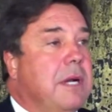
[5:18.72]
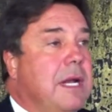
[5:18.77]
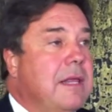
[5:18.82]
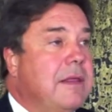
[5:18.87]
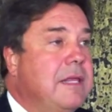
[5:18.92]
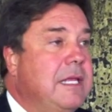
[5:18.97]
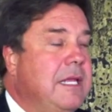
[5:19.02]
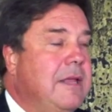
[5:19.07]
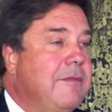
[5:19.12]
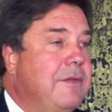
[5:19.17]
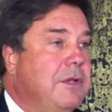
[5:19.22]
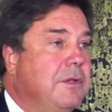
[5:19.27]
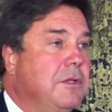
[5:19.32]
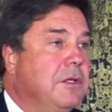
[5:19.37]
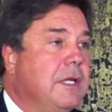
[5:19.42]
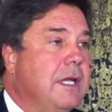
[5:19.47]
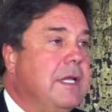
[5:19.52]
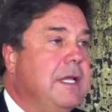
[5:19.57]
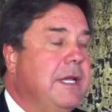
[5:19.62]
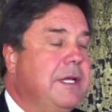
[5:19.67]
but I think if you
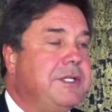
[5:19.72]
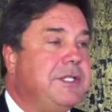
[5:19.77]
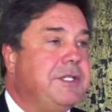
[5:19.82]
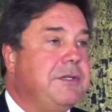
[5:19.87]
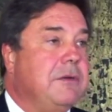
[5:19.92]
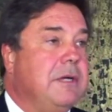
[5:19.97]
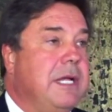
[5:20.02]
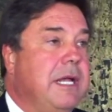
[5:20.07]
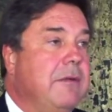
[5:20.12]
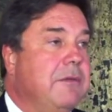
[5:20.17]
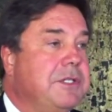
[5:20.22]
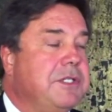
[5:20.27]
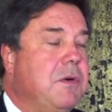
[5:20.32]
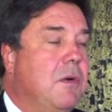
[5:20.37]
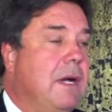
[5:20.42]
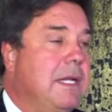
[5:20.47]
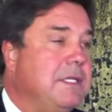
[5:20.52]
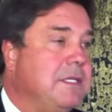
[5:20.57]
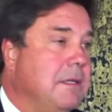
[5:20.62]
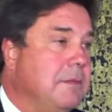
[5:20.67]
look at history, it was
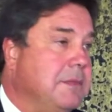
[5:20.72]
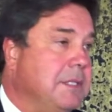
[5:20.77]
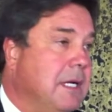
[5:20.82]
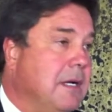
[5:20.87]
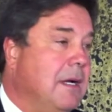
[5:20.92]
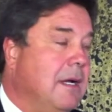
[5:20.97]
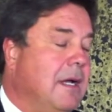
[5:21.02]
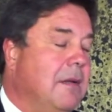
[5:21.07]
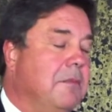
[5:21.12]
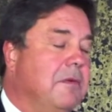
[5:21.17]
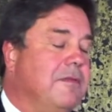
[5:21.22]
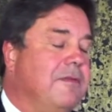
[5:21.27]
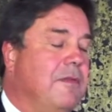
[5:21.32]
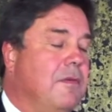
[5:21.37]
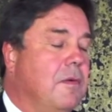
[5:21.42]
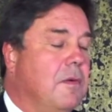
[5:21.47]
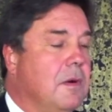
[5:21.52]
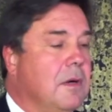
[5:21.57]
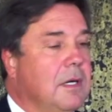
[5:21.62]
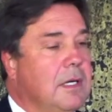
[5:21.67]
quite some time
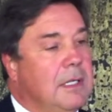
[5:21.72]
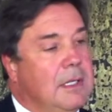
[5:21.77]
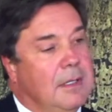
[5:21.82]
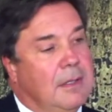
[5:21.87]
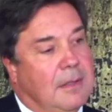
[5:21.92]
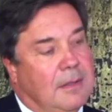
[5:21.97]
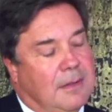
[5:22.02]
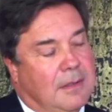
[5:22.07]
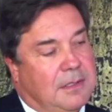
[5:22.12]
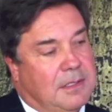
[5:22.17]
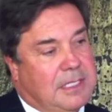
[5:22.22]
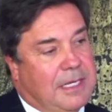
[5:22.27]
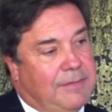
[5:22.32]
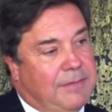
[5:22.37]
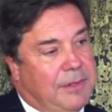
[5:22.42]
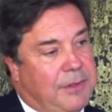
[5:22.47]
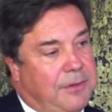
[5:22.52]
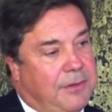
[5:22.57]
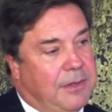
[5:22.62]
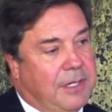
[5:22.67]
before the
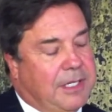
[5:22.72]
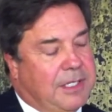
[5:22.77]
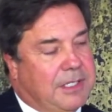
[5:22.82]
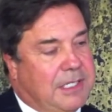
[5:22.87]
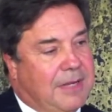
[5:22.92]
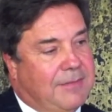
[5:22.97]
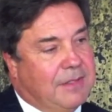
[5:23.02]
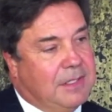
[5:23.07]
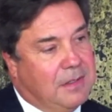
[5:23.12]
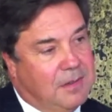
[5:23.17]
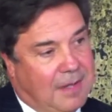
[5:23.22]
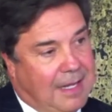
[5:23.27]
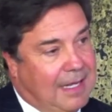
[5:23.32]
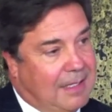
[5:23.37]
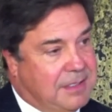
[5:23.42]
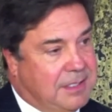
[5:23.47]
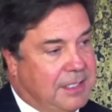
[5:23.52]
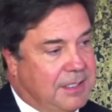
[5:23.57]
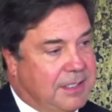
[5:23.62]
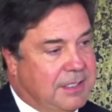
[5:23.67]
737
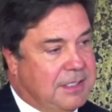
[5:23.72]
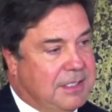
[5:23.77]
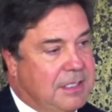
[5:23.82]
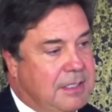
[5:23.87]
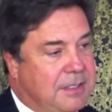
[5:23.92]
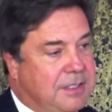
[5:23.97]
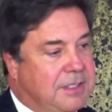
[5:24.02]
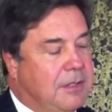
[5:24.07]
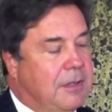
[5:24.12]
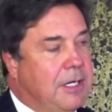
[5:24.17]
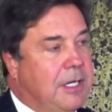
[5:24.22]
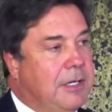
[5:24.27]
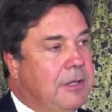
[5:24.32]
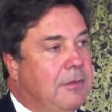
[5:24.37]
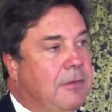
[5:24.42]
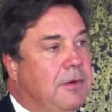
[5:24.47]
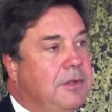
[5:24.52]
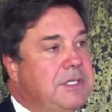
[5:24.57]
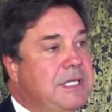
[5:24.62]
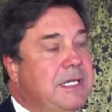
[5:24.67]
classics started
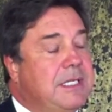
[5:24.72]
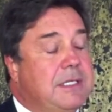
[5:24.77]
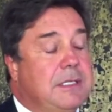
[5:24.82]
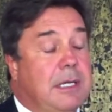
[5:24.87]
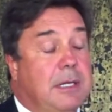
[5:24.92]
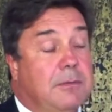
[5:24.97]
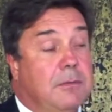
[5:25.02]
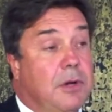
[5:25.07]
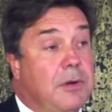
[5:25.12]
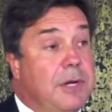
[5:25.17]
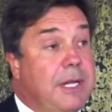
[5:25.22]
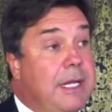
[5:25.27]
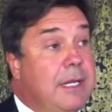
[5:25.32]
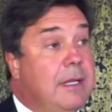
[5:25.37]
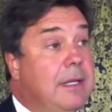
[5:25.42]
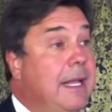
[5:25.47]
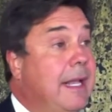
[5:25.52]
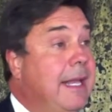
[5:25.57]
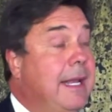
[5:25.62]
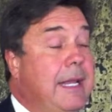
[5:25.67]
eroding,
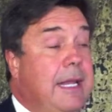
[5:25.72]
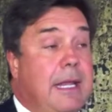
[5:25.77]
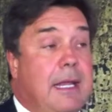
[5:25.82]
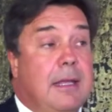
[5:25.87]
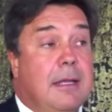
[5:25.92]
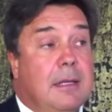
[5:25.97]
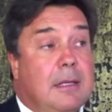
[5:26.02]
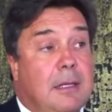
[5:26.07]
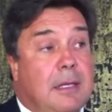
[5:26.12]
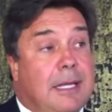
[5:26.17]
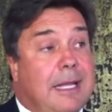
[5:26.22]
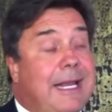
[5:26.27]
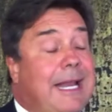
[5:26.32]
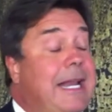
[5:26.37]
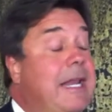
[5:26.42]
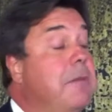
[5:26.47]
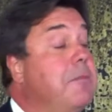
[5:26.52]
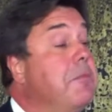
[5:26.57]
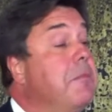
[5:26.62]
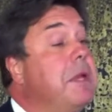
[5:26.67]
eroding any
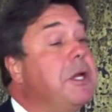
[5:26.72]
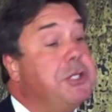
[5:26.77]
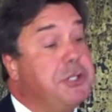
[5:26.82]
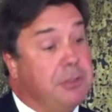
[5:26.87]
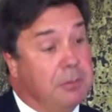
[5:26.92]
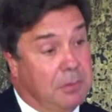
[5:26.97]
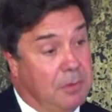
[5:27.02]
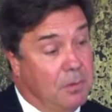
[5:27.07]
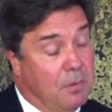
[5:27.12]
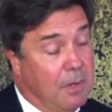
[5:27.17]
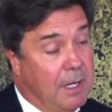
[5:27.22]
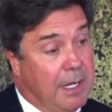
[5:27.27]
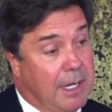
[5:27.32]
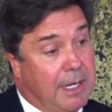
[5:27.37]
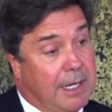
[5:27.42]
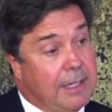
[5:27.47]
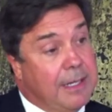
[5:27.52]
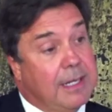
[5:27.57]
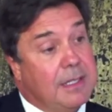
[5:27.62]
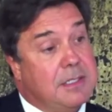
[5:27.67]
in any measurable
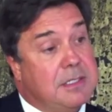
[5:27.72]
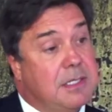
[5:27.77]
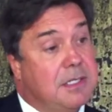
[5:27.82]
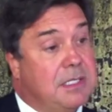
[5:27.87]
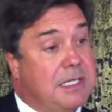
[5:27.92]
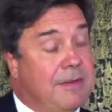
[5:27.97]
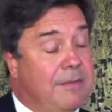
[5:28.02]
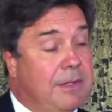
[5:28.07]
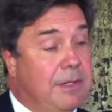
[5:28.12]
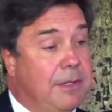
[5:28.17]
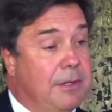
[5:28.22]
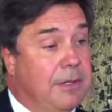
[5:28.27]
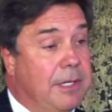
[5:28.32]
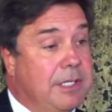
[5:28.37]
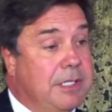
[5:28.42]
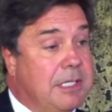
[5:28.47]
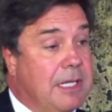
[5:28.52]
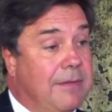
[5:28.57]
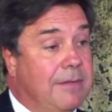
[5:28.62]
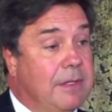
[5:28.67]
way against the
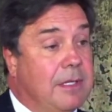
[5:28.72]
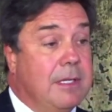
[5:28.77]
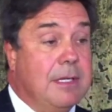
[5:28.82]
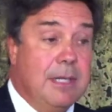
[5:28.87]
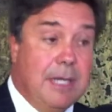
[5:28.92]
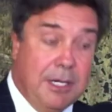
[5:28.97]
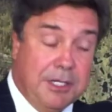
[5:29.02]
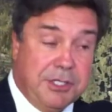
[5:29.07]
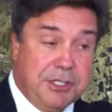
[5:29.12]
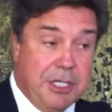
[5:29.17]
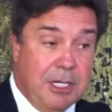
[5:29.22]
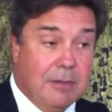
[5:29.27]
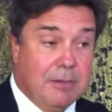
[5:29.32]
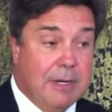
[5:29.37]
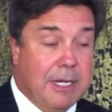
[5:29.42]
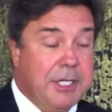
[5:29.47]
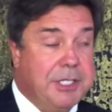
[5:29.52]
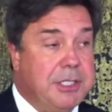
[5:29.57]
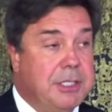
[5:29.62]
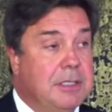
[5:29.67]
737 next
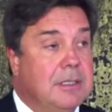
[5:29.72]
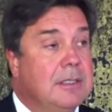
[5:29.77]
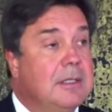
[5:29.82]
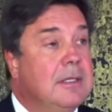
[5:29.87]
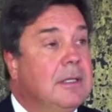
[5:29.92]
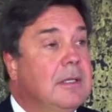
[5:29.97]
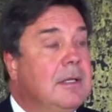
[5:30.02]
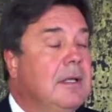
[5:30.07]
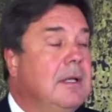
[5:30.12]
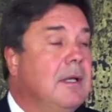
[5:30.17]
generation.